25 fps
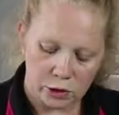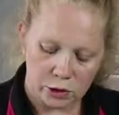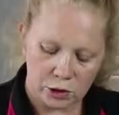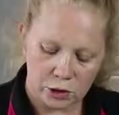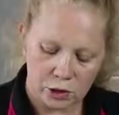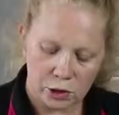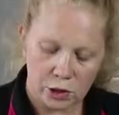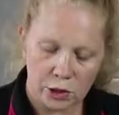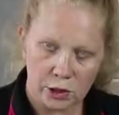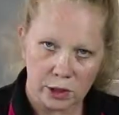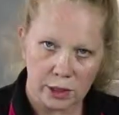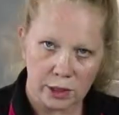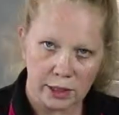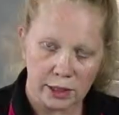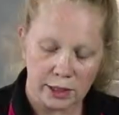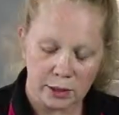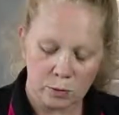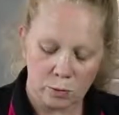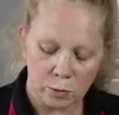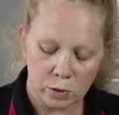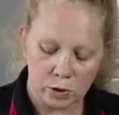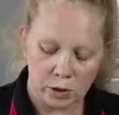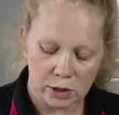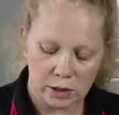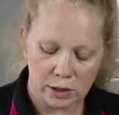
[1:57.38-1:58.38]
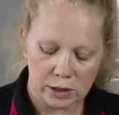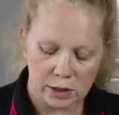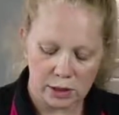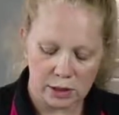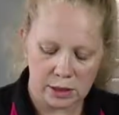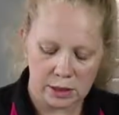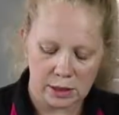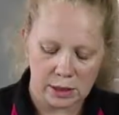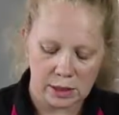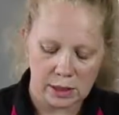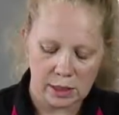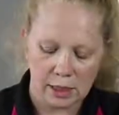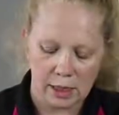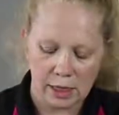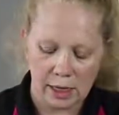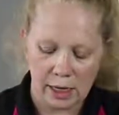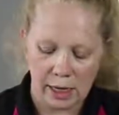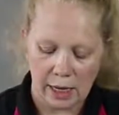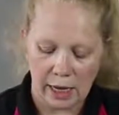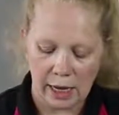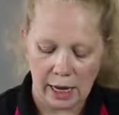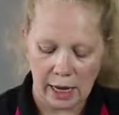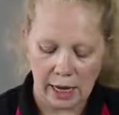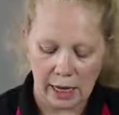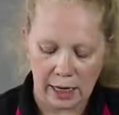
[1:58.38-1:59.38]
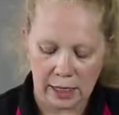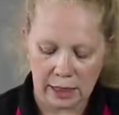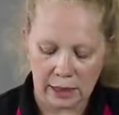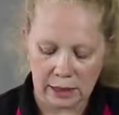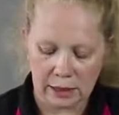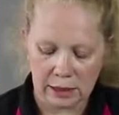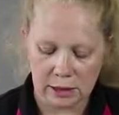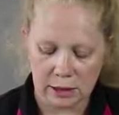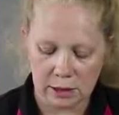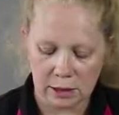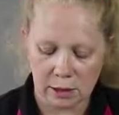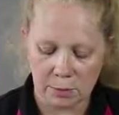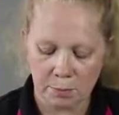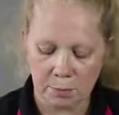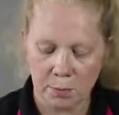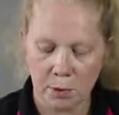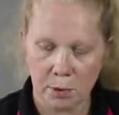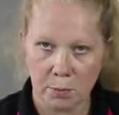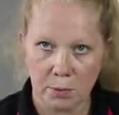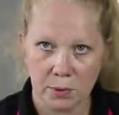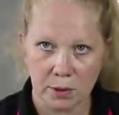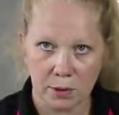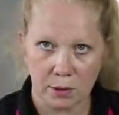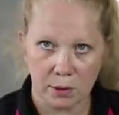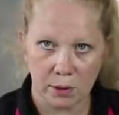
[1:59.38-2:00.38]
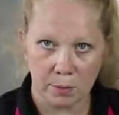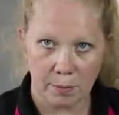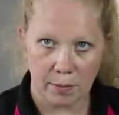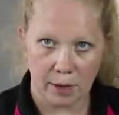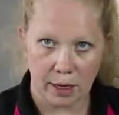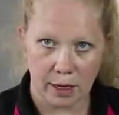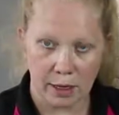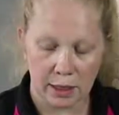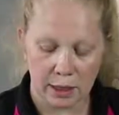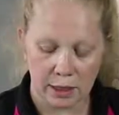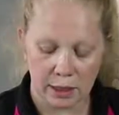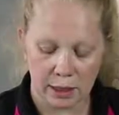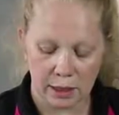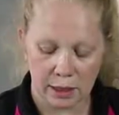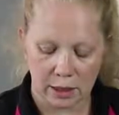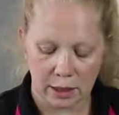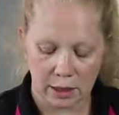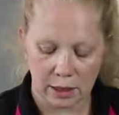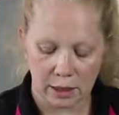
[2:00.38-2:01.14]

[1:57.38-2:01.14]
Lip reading: turn it inwards and pop it on the back